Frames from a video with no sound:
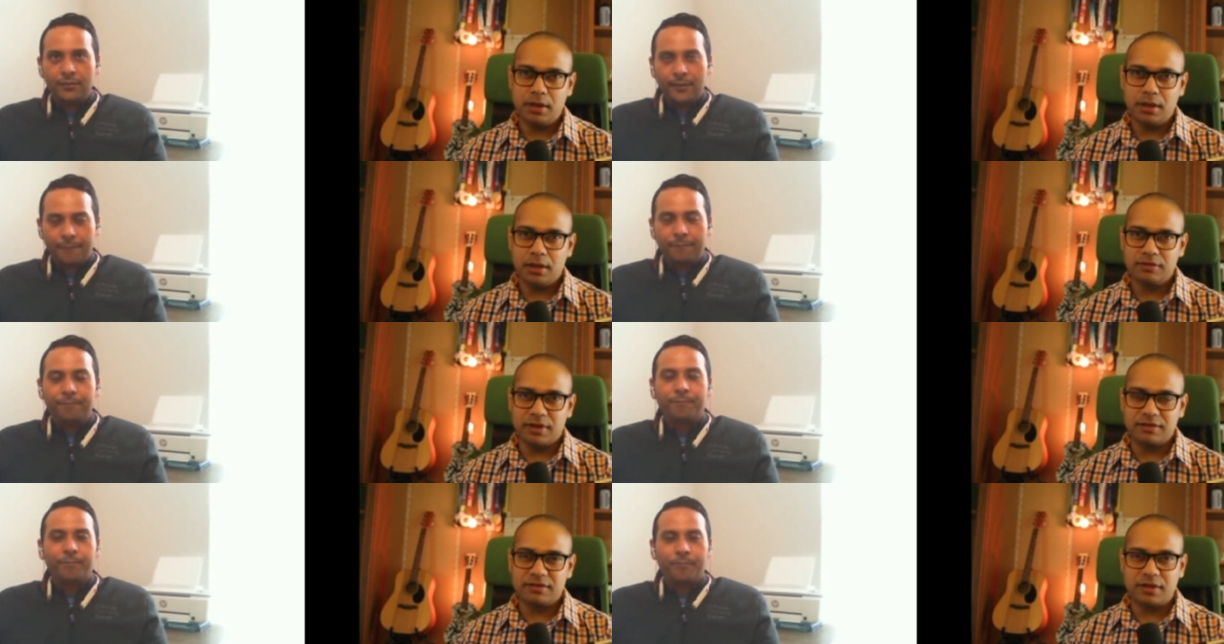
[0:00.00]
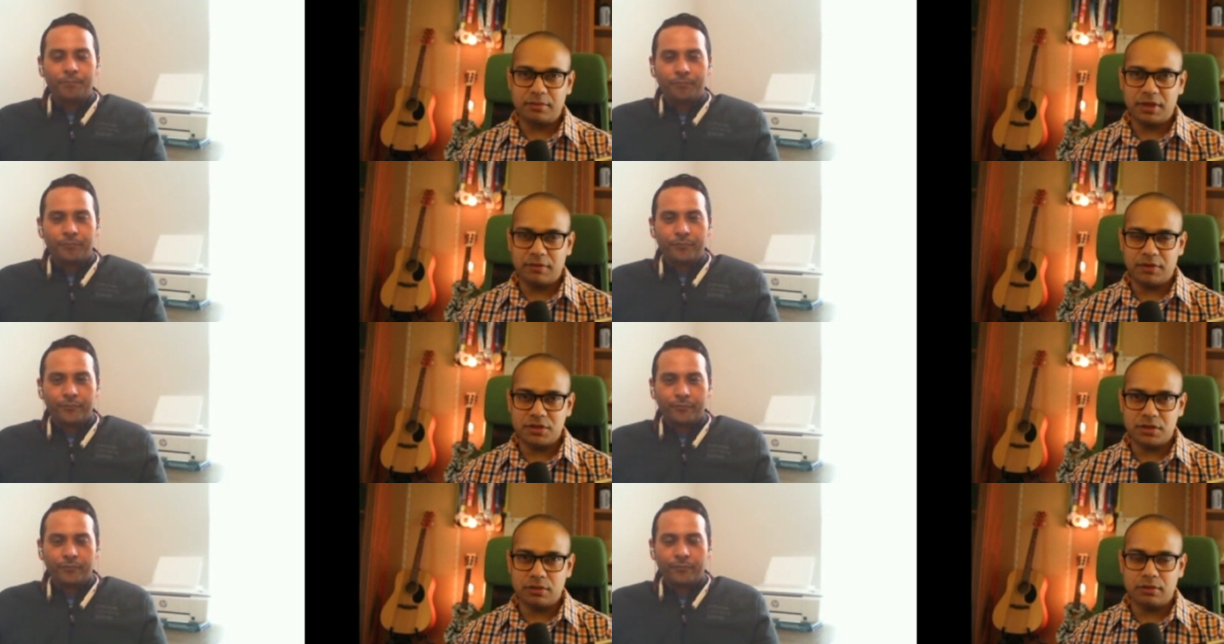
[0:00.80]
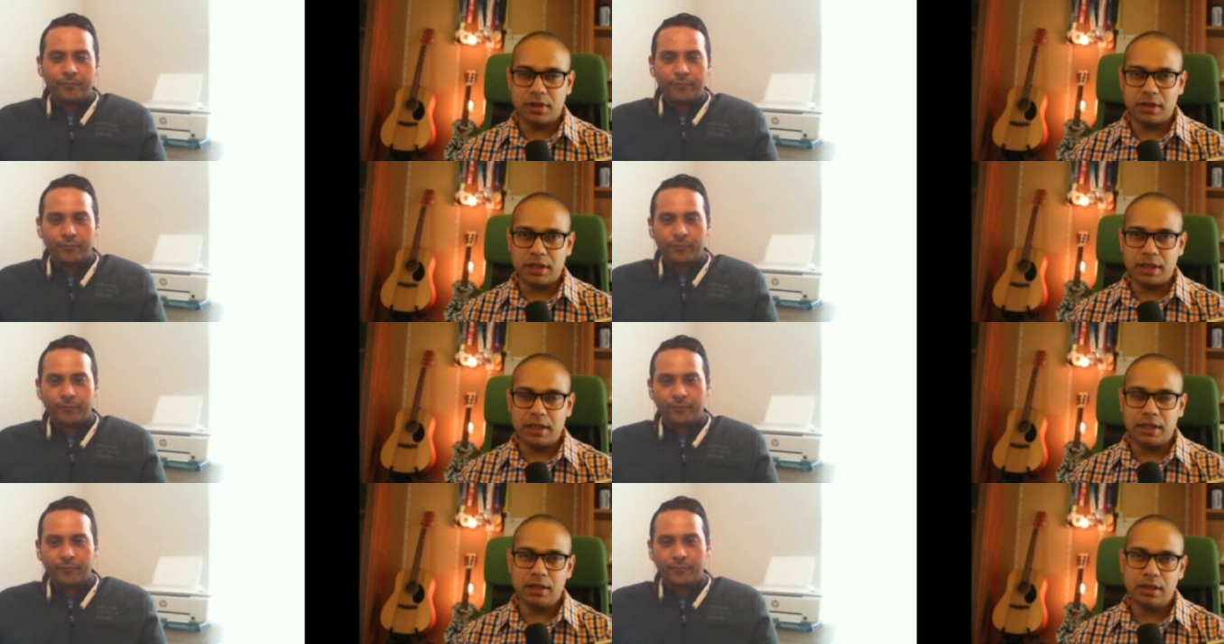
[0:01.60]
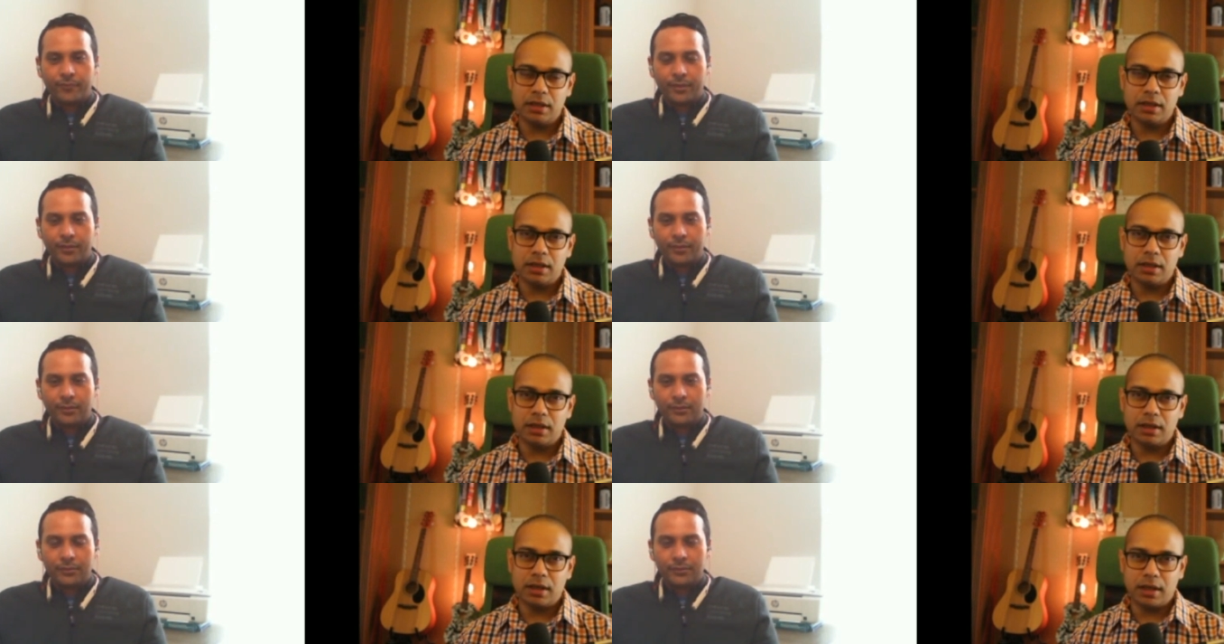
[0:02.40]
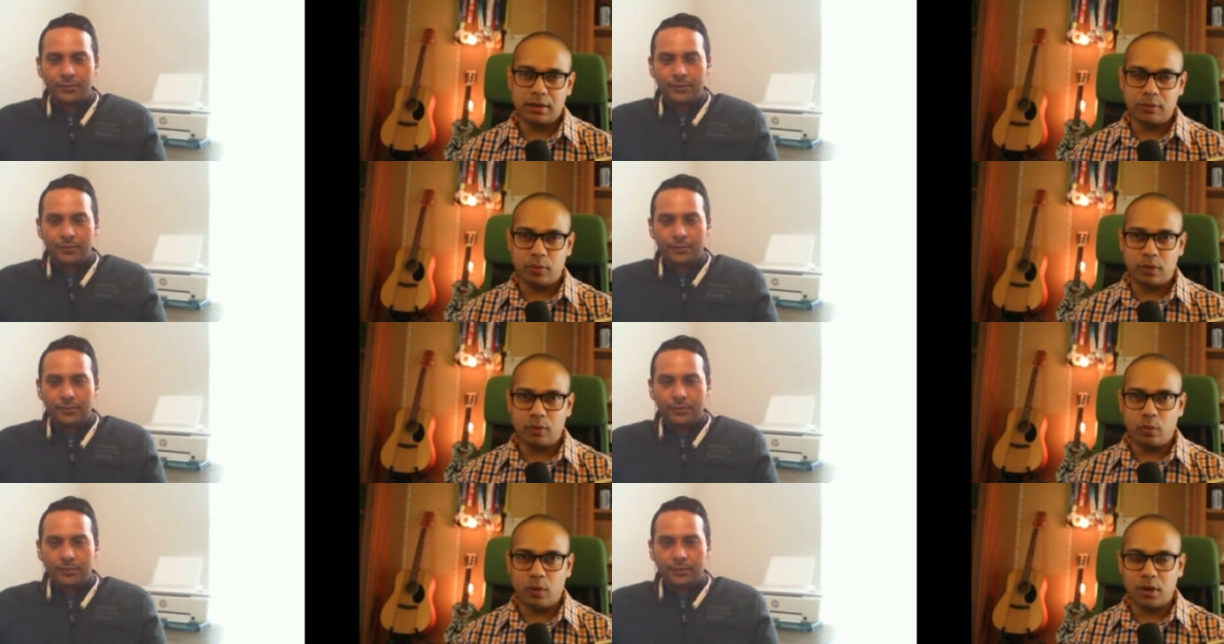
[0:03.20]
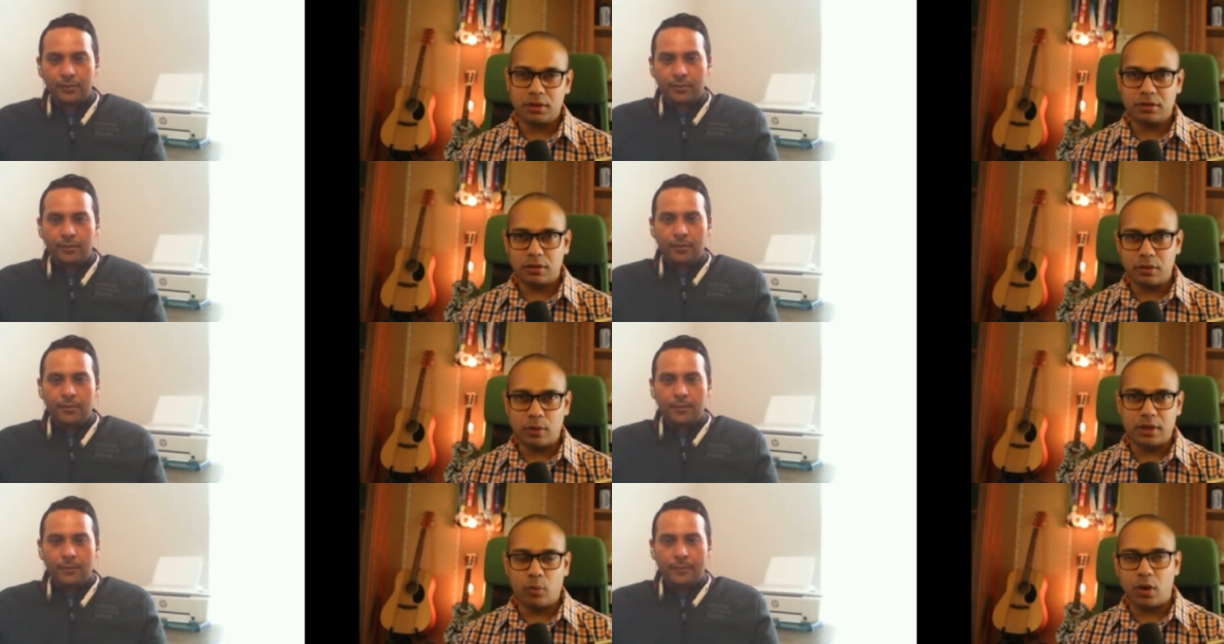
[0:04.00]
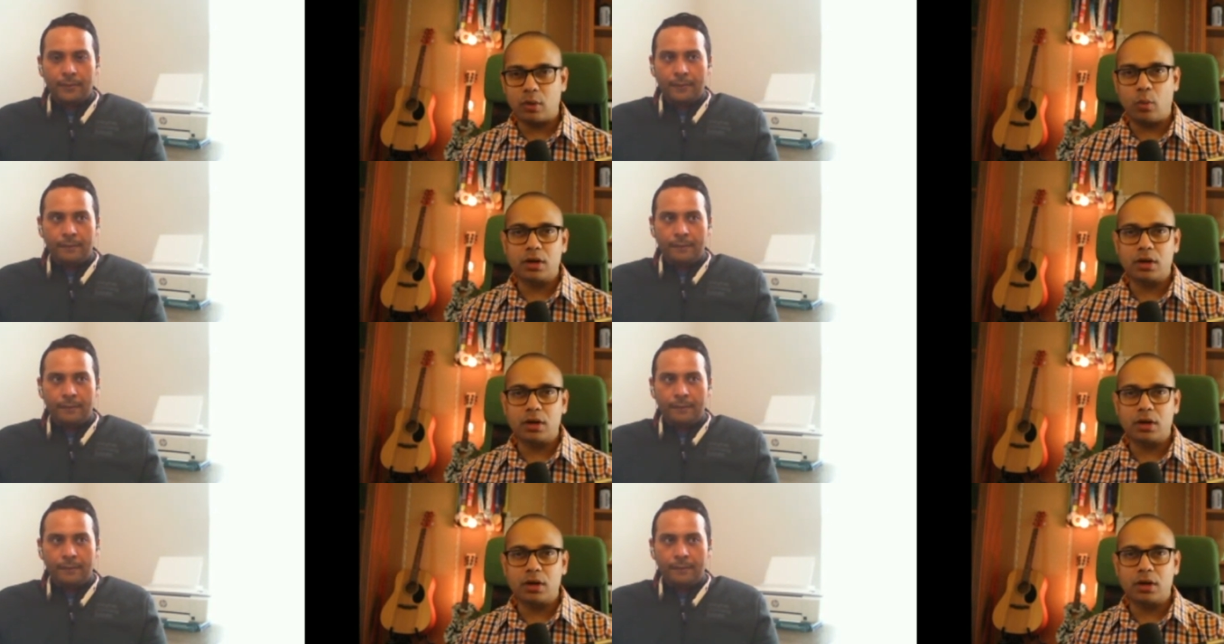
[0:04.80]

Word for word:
Speaker 1: Yeah. So, is it something which you really uh, kind of walked through, and what what